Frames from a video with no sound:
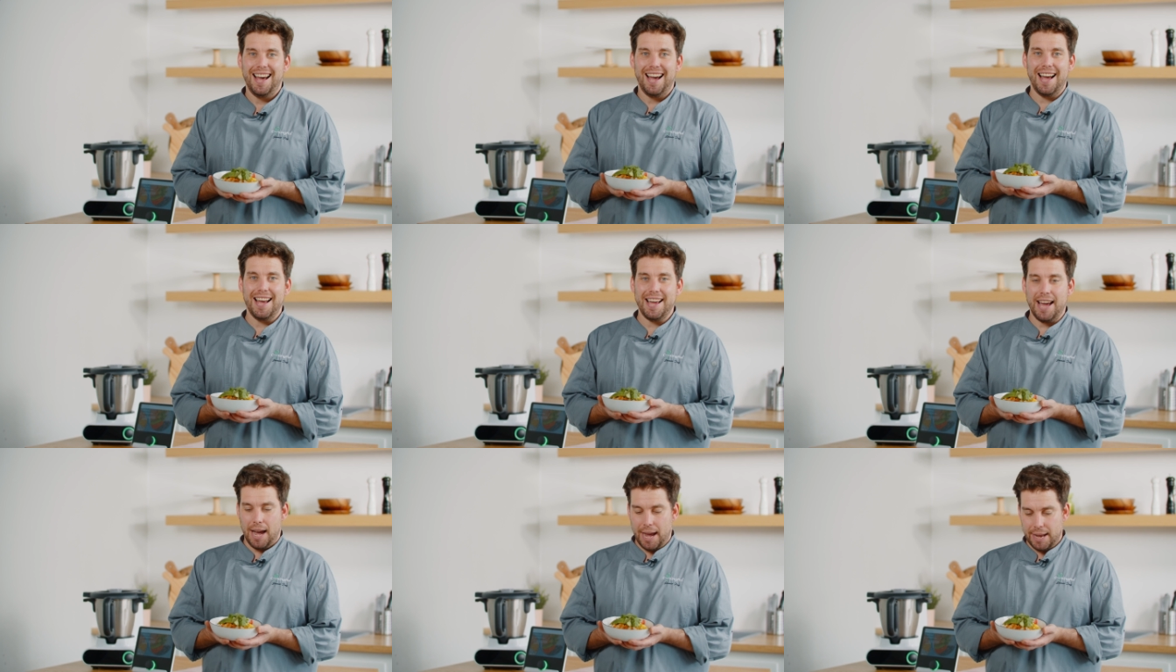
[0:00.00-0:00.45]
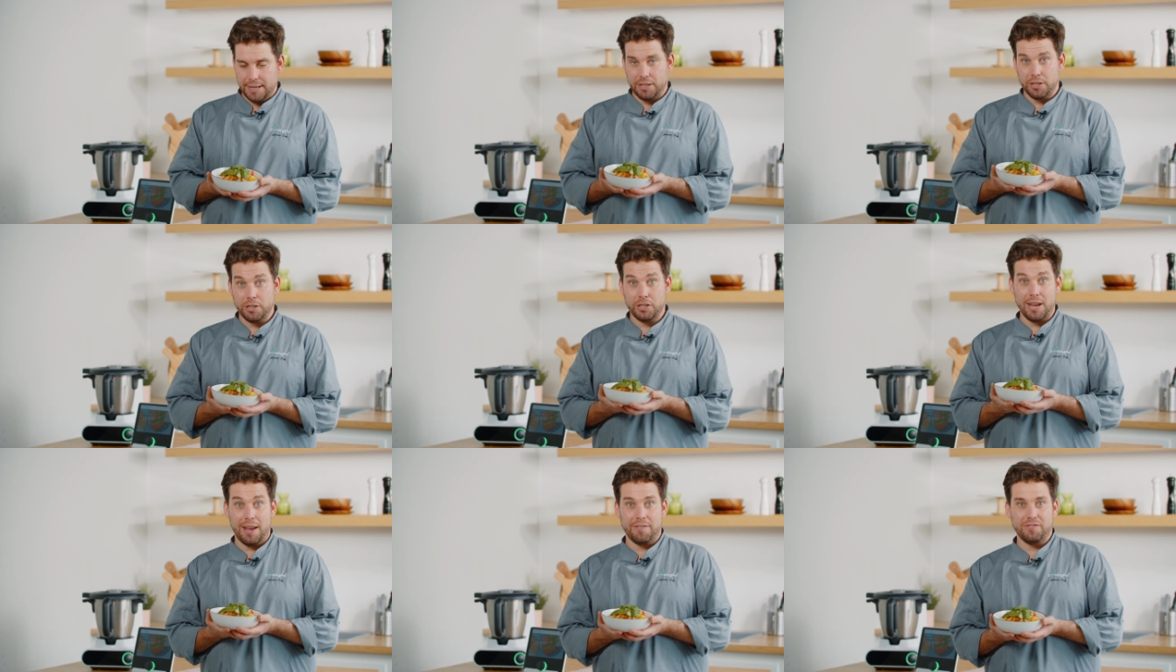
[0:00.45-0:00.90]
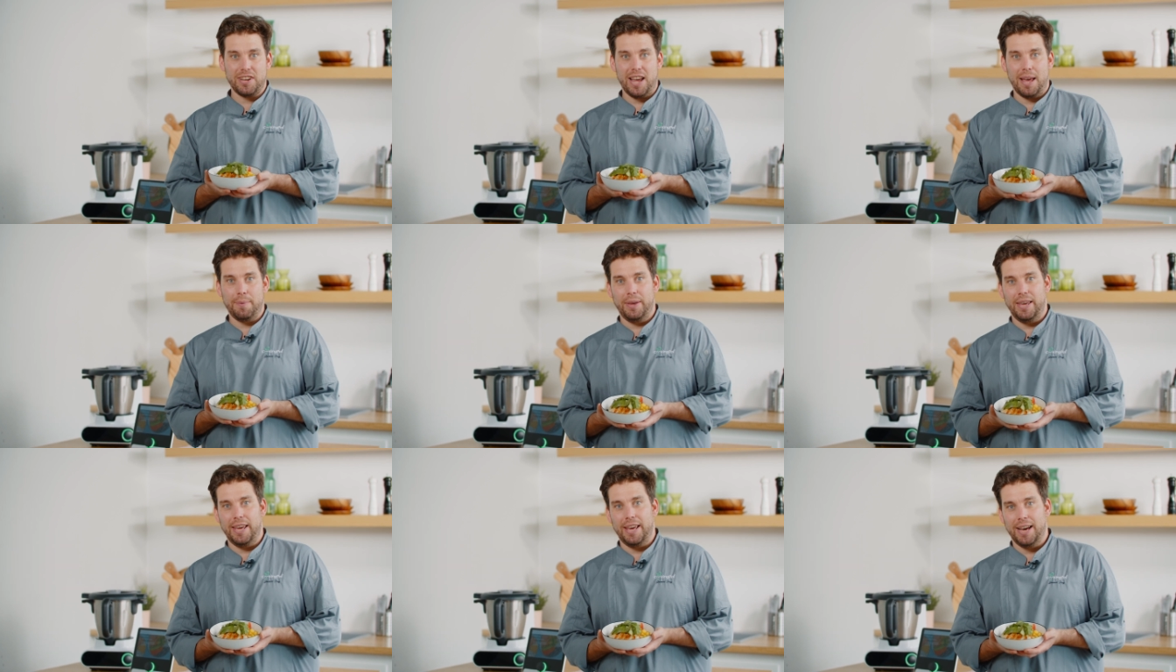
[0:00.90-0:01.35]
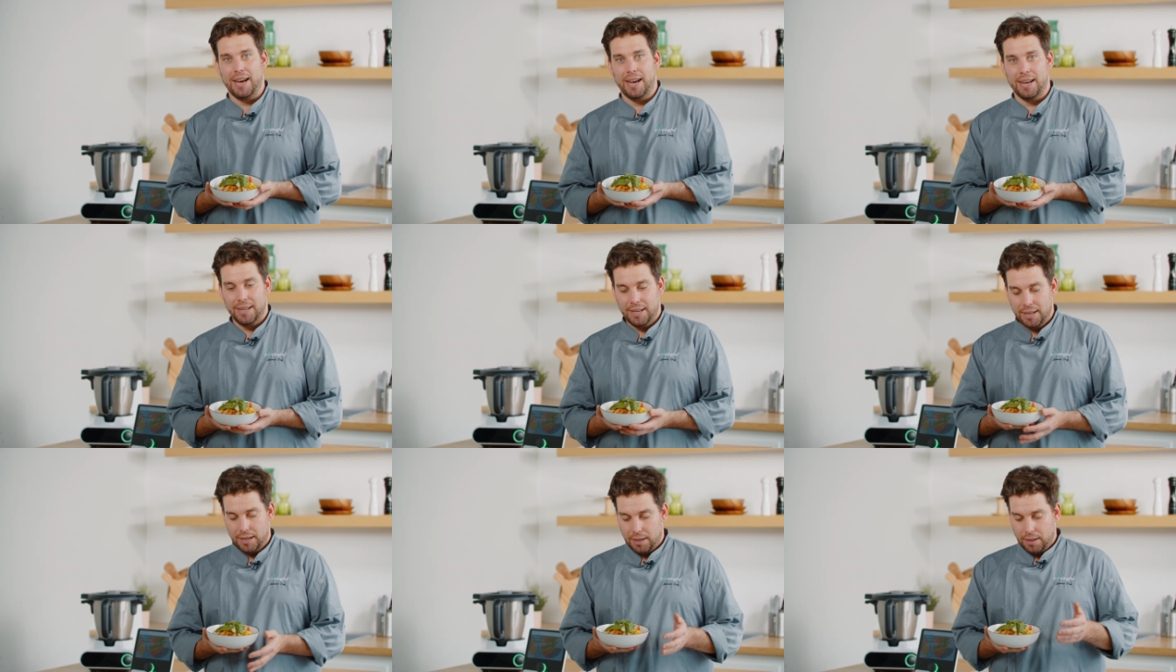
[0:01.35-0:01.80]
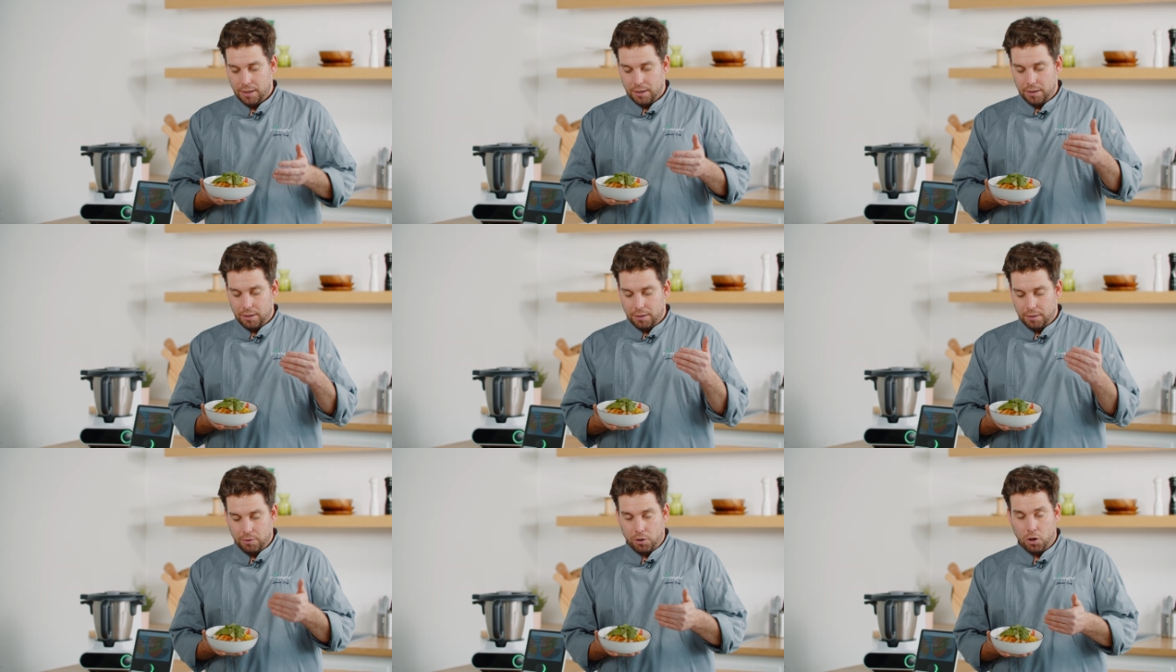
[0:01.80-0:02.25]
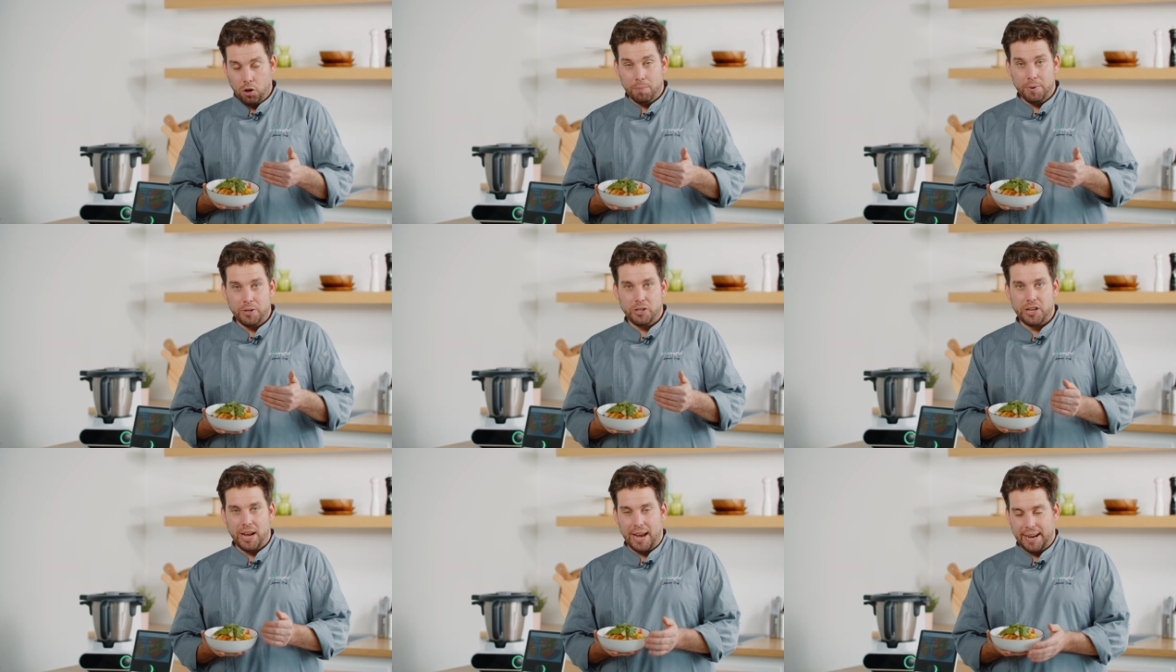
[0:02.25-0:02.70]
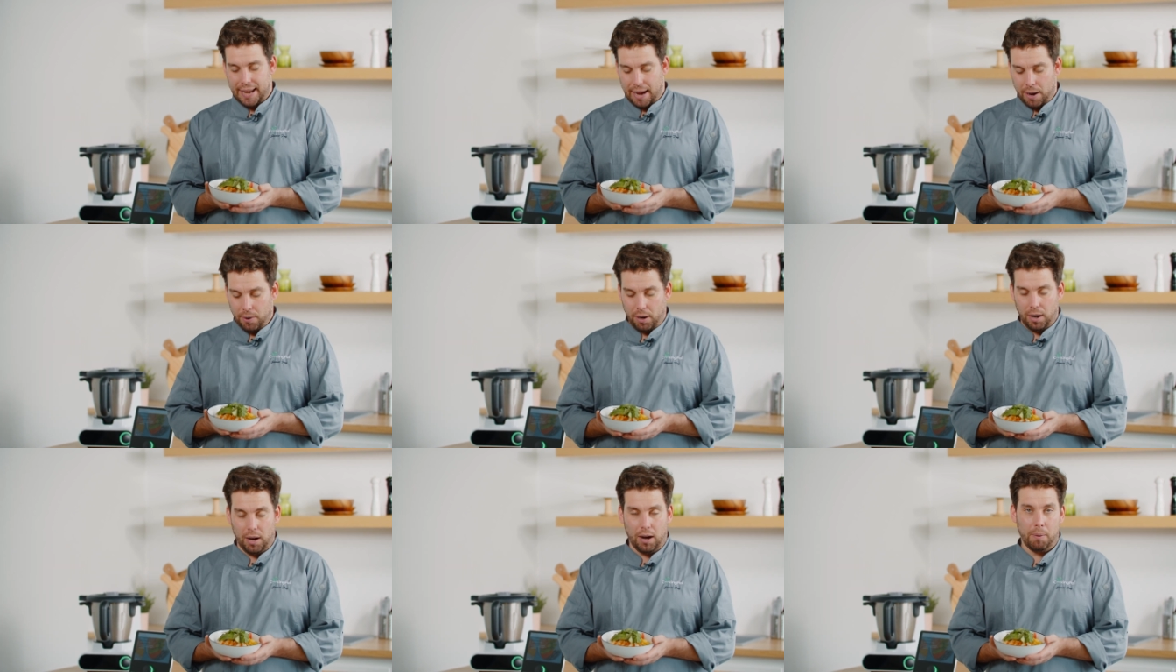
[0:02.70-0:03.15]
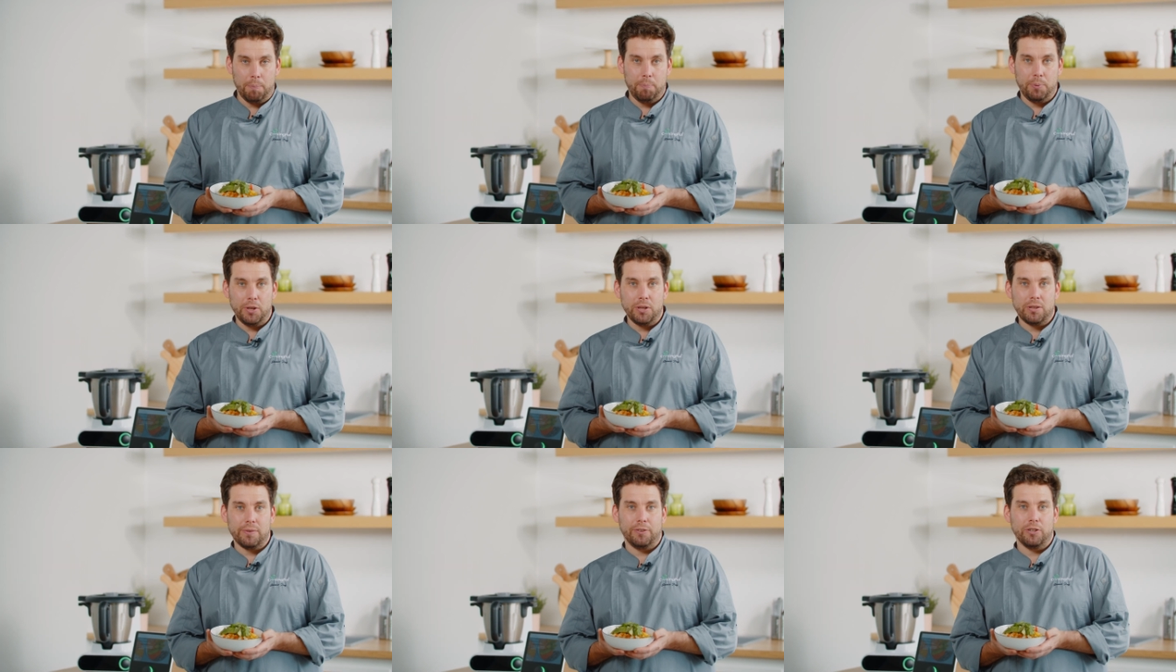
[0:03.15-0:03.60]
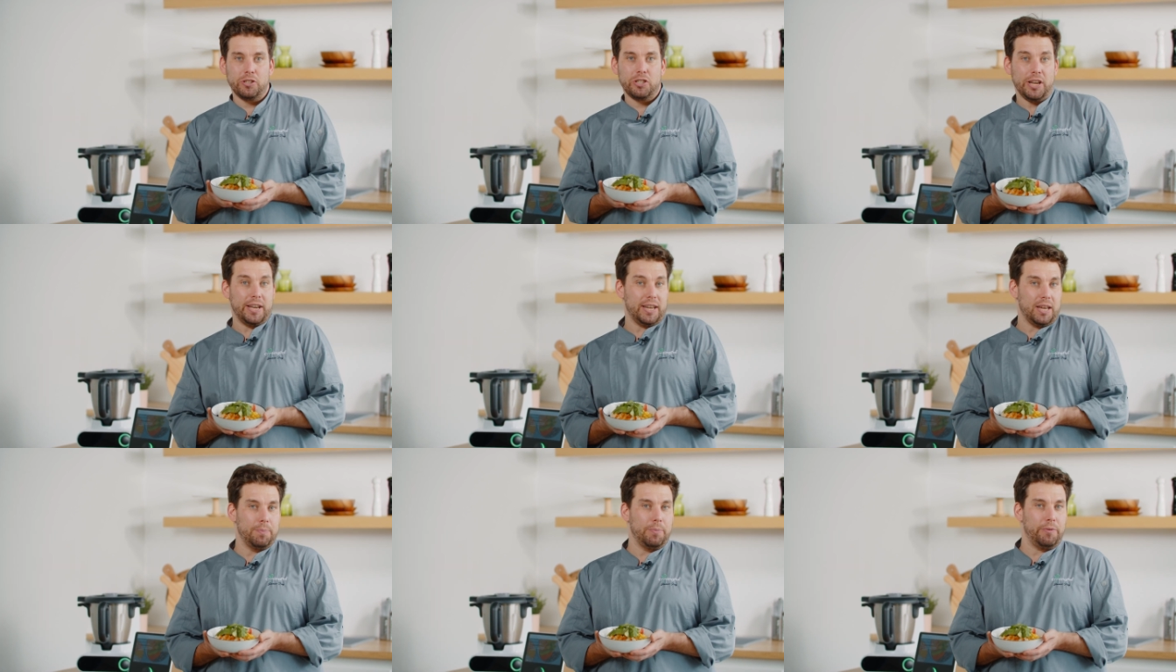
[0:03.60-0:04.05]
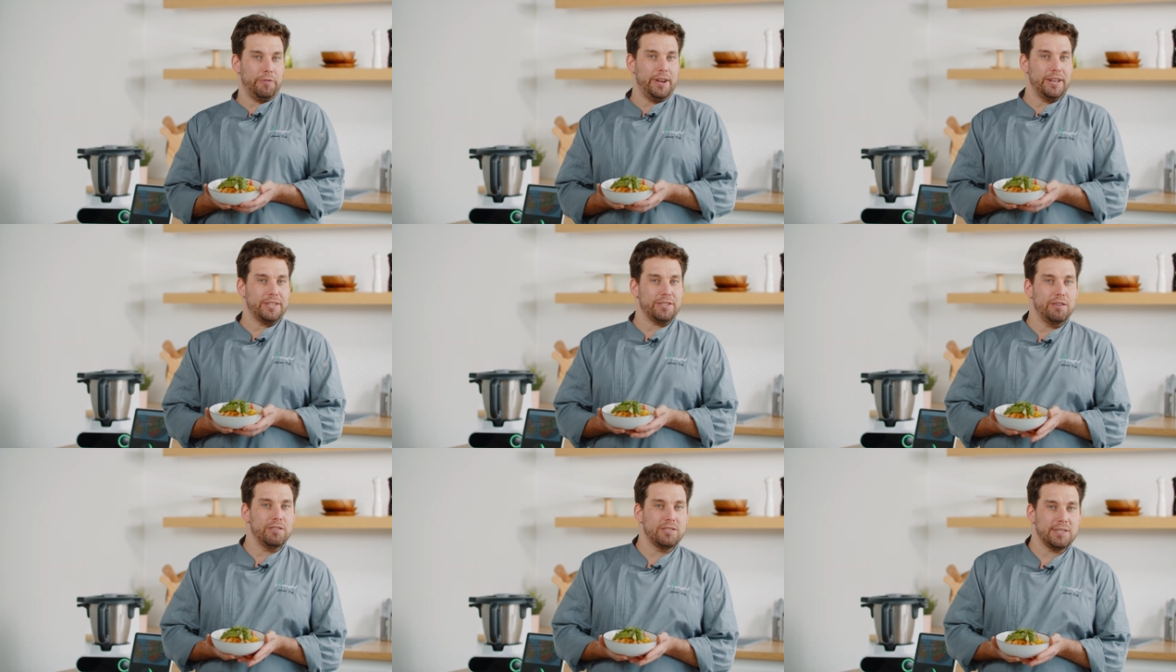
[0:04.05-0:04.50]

Hi guys, it's Chef Jamie here. Come and check out our beautiful chicken burrito